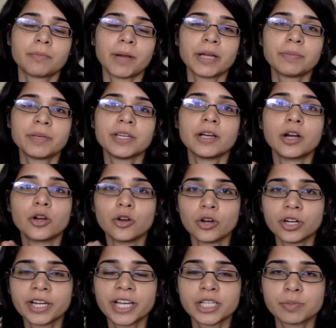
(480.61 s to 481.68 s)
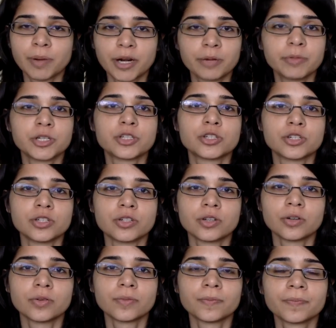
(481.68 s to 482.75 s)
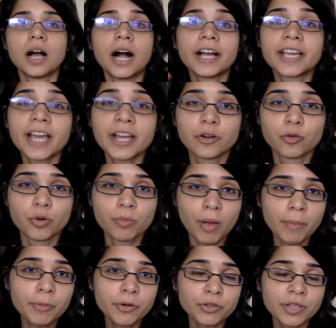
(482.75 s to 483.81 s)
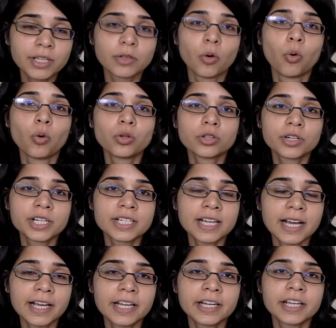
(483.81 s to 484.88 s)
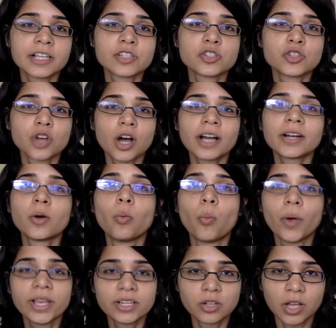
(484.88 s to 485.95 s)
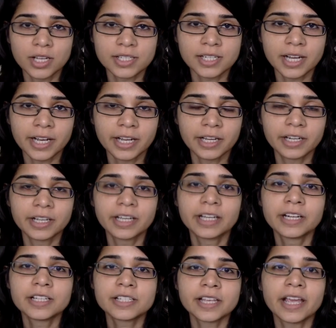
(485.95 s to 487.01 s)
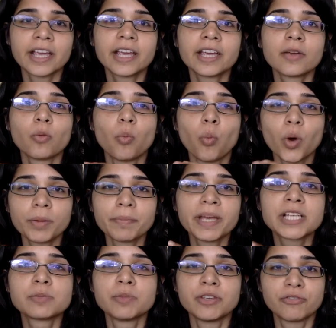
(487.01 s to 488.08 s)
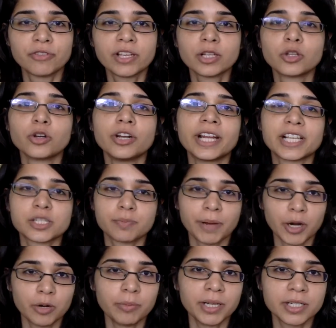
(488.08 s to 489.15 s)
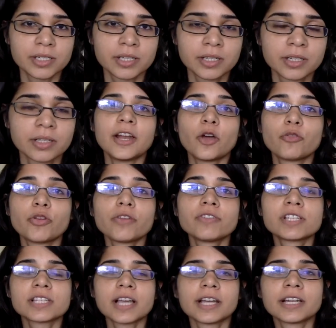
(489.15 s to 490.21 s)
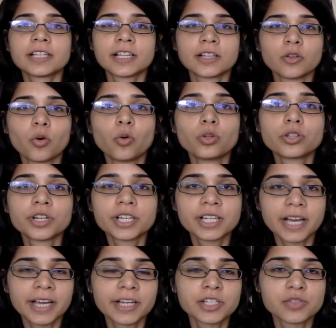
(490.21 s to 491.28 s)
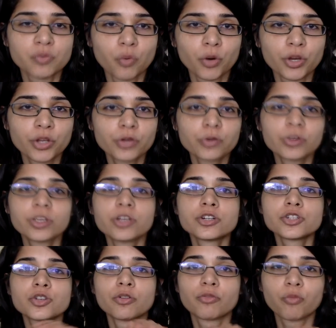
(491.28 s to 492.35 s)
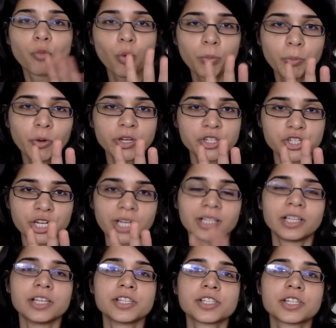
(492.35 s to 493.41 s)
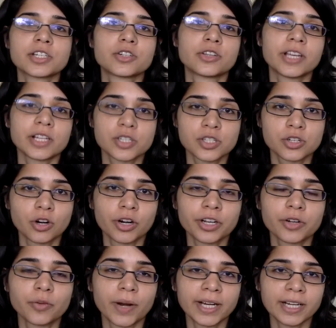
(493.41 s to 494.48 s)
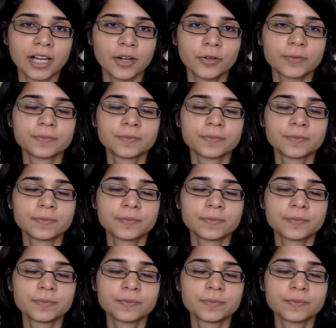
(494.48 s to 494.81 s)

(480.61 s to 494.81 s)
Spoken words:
might be a good experiment to do. Again, remember that the Whole30 diet is not a weight loss diet. It is a what makes me feel good experiment. Now, if you have decided that the Whole30 diet is for you, here's your 4-point checklist to get started right now.